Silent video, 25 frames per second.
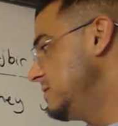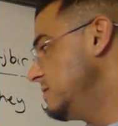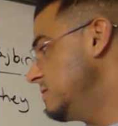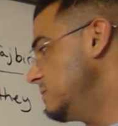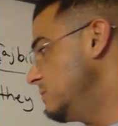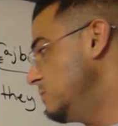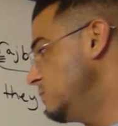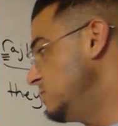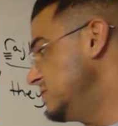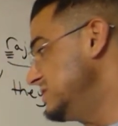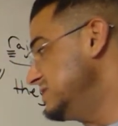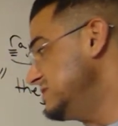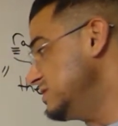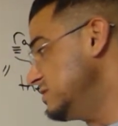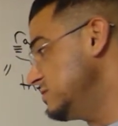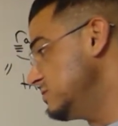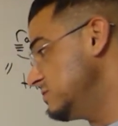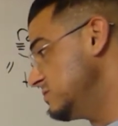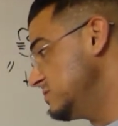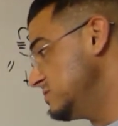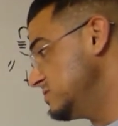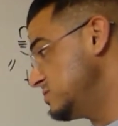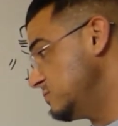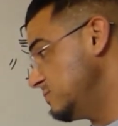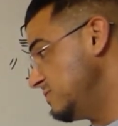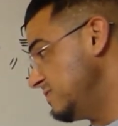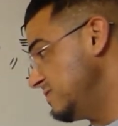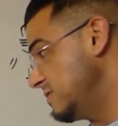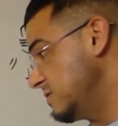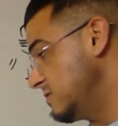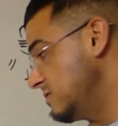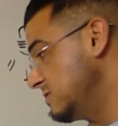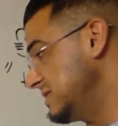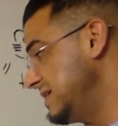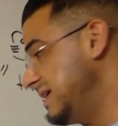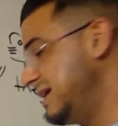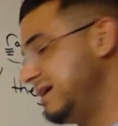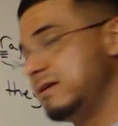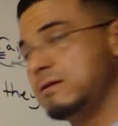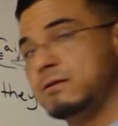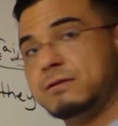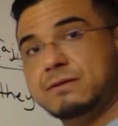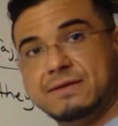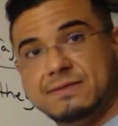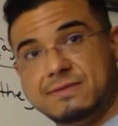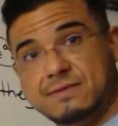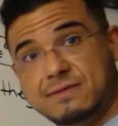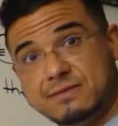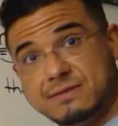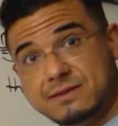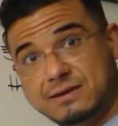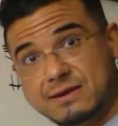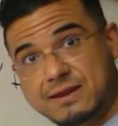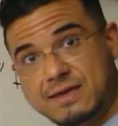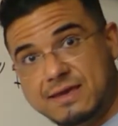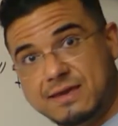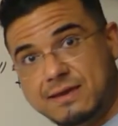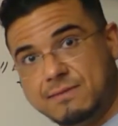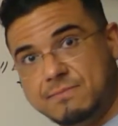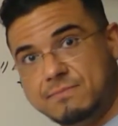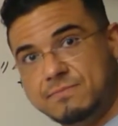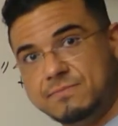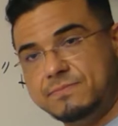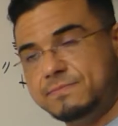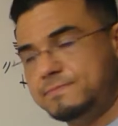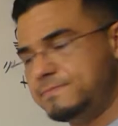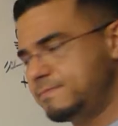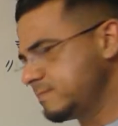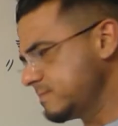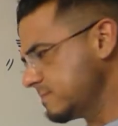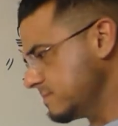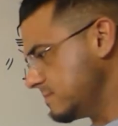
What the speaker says: Whiskers, so we've got our title and then the name.